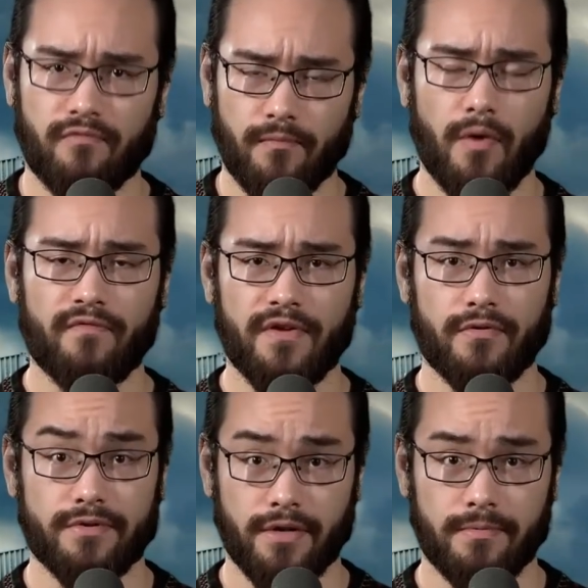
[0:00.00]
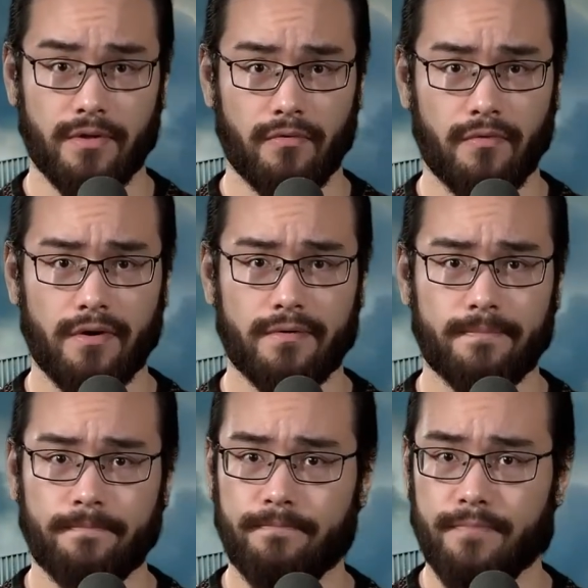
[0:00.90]
Remote Viewer
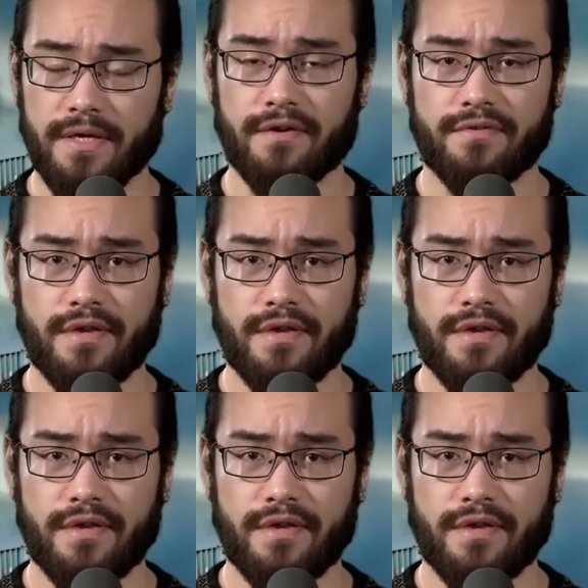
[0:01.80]
001 because